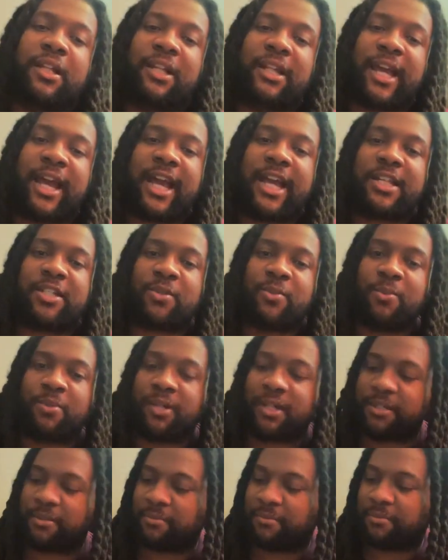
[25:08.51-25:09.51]
The last
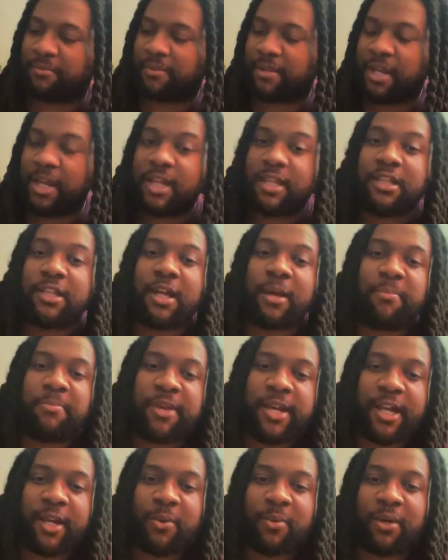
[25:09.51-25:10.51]
one. The
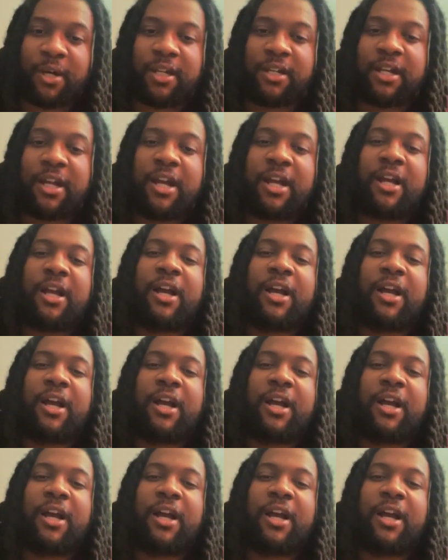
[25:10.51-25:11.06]
big one.